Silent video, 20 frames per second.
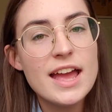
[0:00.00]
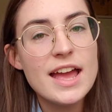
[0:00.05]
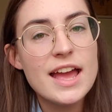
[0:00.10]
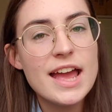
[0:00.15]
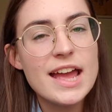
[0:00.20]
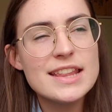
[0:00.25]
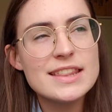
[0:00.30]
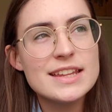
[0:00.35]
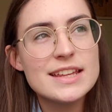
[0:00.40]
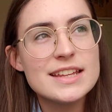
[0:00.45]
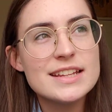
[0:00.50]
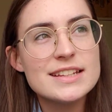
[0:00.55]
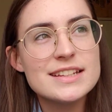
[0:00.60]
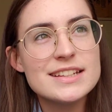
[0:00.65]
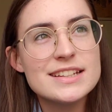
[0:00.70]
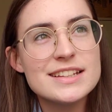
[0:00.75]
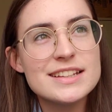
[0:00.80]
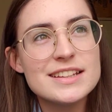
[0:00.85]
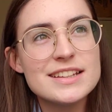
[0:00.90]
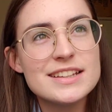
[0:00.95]
and
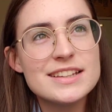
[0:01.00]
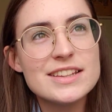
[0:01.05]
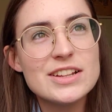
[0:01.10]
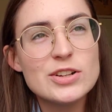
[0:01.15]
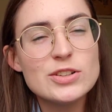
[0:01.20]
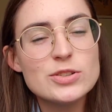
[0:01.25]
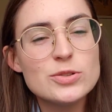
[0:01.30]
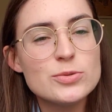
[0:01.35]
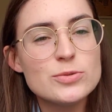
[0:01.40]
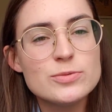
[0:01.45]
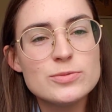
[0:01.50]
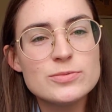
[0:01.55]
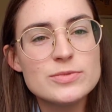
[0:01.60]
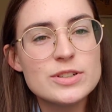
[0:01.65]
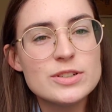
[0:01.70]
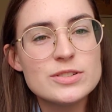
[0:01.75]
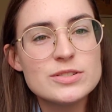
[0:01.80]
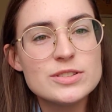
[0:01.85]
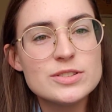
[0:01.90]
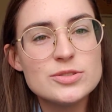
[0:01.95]
then their
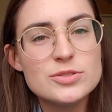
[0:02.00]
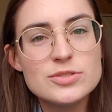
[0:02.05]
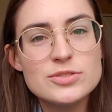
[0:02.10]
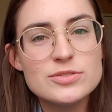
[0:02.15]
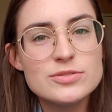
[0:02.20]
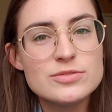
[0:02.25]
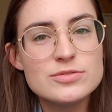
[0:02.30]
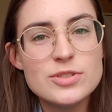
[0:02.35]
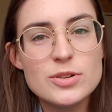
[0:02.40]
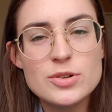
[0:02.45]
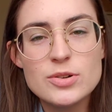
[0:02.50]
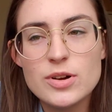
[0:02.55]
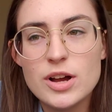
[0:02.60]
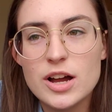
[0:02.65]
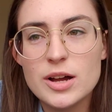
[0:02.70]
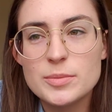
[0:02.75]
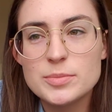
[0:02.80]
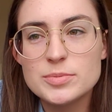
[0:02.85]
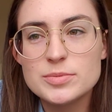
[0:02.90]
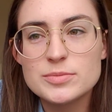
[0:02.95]
little photo
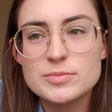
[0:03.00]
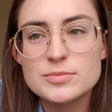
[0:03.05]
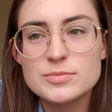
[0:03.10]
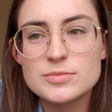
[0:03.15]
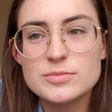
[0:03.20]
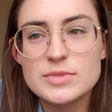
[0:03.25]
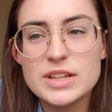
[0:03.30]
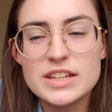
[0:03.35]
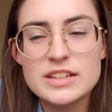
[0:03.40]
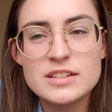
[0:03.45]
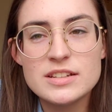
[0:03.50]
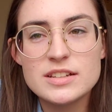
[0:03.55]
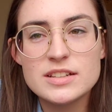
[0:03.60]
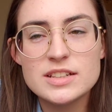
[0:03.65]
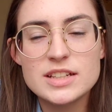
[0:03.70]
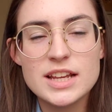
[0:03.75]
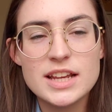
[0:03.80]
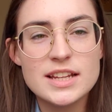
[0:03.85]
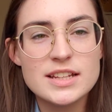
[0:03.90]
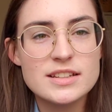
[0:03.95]
op ended
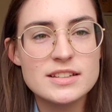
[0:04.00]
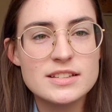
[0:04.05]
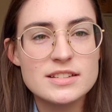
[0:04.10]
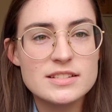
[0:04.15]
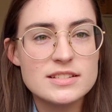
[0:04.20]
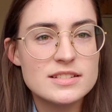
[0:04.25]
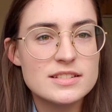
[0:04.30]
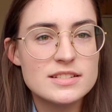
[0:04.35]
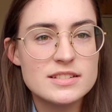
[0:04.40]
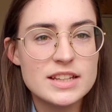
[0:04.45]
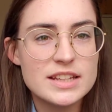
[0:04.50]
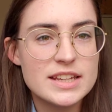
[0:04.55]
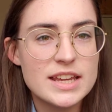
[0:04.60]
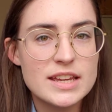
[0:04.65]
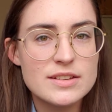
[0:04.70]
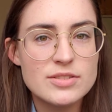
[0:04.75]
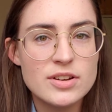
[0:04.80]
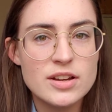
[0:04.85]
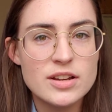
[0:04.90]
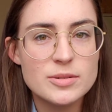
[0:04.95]
and they
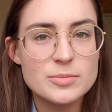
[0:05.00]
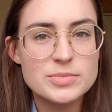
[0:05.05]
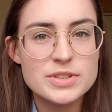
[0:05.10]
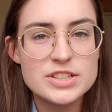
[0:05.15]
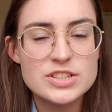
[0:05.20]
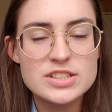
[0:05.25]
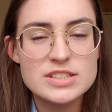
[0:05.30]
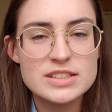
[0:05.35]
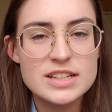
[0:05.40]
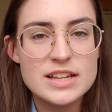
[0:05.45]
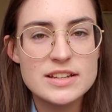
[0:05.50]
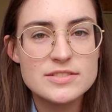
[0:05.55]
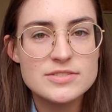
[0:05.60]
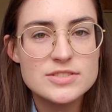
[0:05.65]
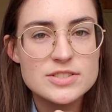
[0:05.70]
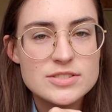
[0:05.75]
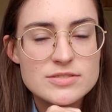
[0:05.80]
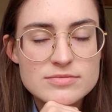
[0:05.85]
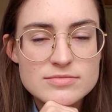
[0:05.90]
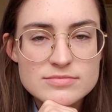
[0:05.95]
gave up. They just
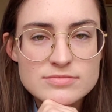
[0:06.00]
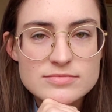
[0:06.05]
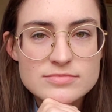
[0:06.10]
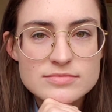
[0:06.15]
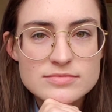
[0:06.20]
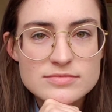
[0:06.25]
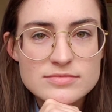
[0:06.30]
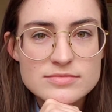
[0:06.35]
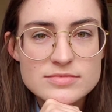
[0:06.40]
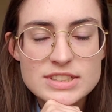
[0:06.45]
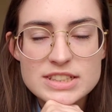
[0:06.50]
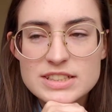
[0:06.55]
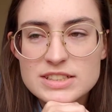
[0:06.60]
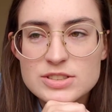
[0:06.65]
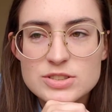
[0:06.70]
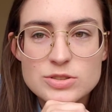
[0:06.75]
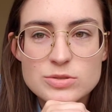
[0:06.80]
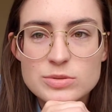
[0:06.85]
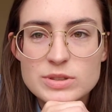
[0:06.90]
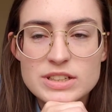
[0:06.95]
left. They didn't
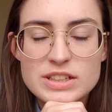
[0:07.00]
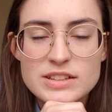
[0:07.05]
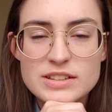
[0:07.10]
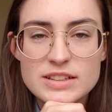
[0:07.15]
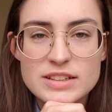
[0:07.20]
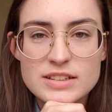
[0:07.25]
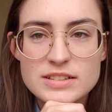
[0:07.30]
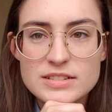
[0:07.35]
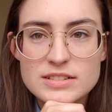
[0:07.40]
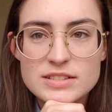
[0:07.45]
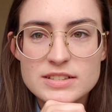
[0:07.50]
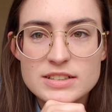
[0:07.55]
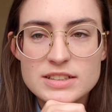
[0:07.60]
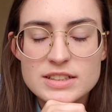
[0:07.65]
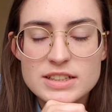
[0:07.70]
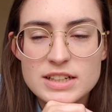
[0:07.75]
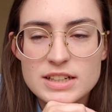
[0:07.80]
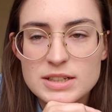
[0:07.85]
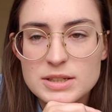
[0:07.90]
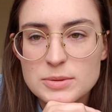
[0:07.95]
do anything.
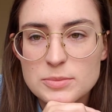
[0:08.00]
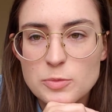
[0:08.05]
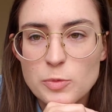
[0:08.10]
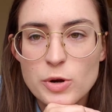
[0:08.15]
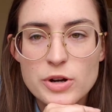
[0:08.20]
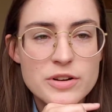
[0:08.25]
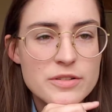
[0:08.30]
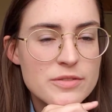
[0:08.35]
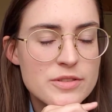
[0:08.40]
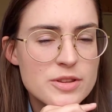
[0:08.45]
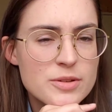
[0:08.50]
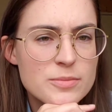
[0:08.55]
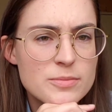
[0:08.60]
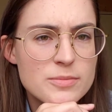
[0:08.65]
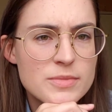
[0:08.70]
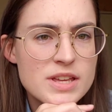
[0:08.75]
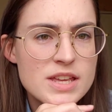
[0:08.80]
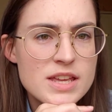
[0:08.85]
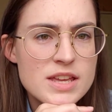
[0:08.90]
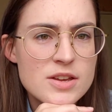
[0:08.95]
One of
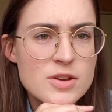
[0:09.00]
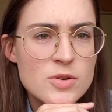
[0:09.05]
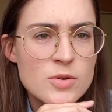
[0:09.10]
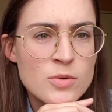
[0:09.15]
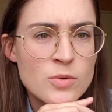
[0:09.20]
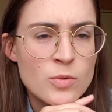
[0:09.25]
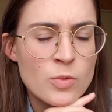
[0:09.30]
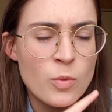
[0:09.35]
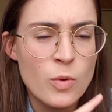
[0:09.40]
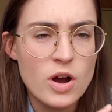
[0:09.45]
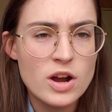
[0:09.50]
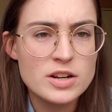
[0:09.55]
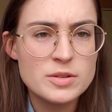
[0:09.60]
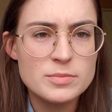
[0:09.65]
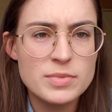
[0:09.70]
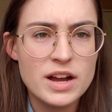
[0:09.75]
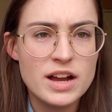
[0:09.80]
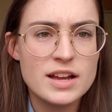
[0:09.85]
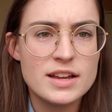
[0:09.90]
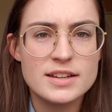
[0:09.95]
them walked
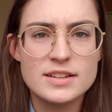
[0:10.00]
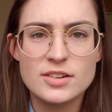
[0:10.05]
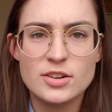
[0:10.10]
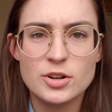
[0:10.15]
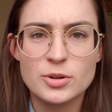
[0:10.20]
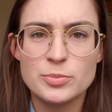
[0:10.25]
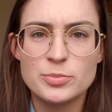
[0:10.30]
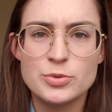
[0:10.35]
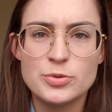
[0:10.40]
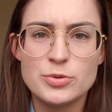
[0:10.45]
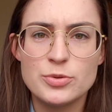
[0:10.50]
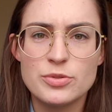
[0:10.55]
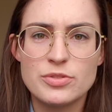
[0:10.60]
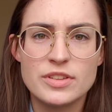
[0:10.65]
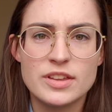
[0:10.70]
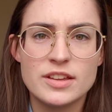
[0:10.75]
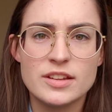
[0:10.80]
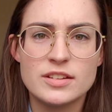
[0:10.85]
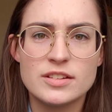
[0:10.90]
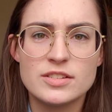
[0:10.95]
by our booth
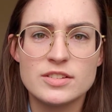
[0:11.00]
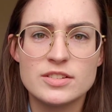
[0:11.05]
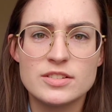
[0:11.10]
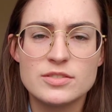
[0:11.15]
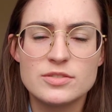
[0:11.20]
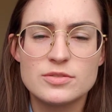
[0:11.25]
and